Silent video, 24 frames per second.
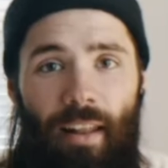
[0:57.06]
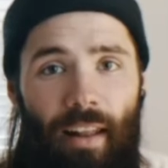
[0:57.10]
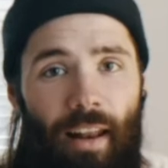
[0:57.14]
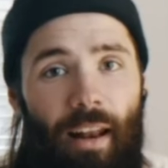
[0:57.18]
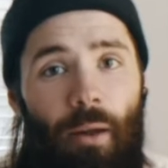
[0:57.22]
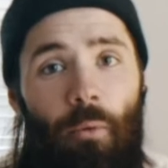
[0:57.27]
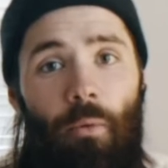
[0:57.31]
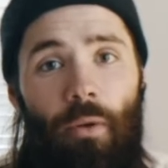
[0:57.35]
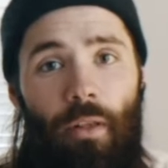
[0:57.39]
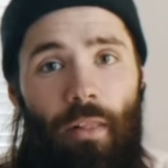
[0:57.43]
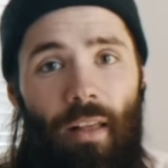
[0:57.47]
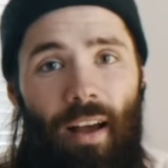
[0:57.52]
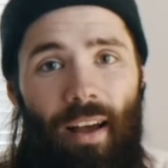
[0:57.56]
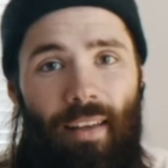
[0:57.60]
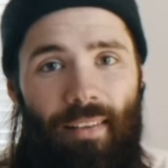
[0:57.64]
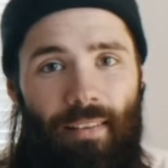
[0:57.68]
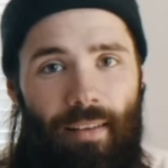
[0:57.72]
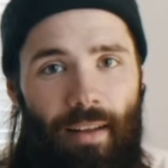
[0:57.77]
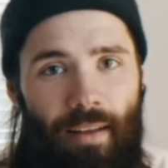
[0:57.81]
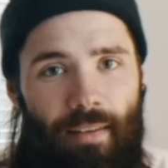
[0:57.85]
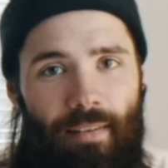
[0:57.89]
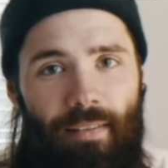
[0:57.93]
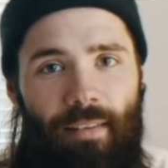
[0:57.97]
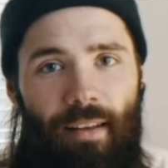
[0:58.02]
And then I
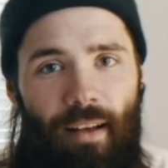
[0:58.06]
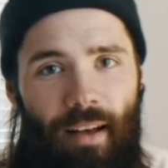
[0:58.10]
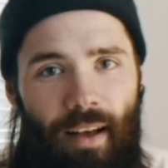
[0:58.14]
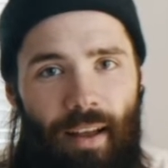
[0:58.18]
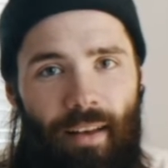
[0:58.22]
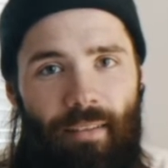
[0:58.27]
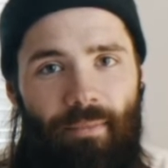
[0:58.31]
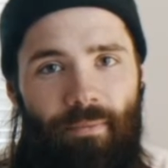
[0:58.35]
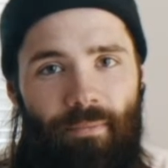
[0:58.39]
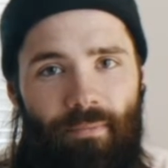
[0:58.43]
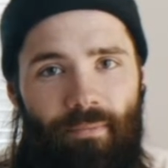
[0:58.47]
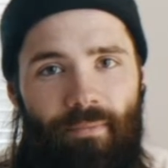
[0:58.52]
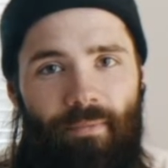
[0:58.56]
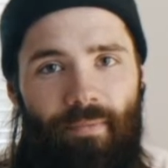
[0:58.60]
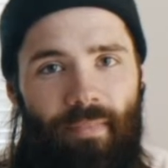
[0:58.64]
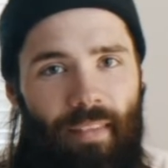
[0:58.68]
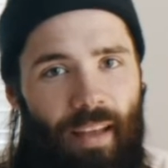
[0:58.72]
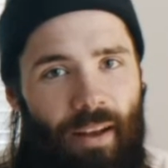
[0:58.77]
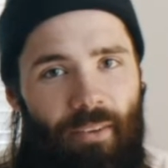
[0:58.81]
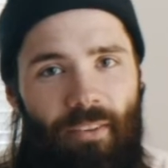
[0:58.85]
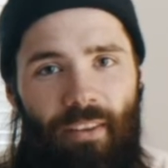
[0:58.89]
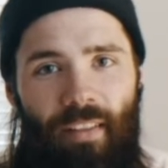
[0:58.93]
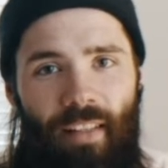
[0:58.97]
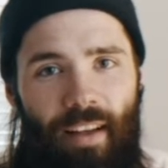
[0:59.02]
realized, I saw
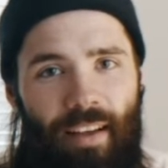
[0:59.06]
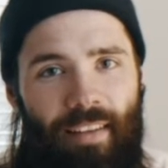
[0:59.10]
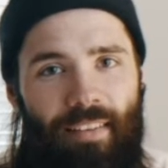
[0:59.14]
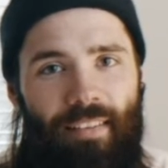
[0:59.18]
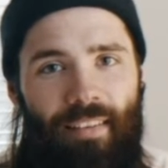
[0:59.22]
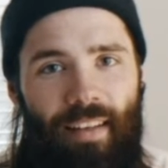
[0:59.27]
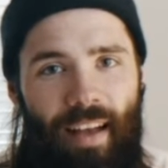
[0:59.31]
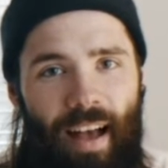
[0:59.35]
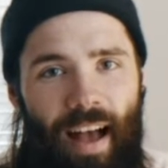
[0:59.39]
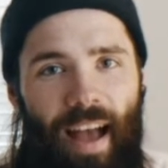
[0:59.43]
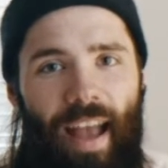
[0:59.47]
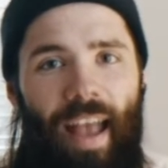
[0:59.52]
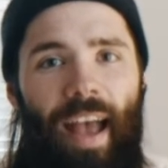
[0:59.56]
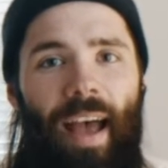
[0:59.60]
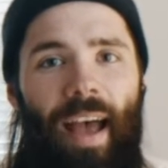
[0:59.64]
it. I realized I